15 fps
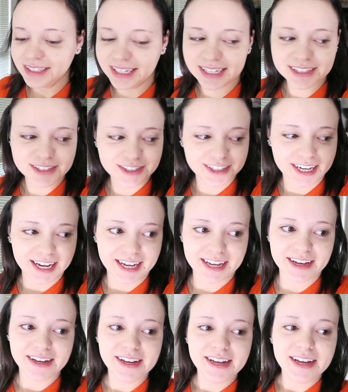
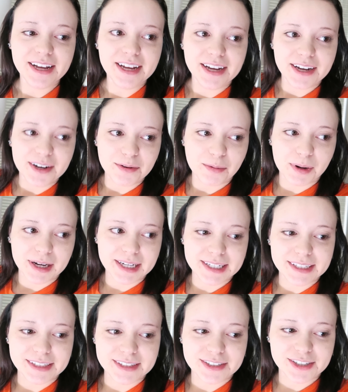yesterday
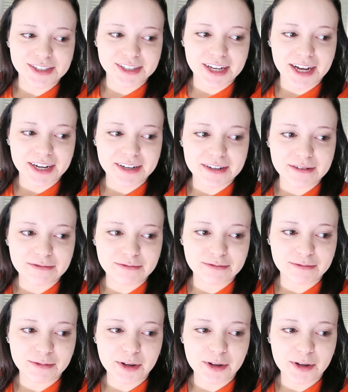was just kind of,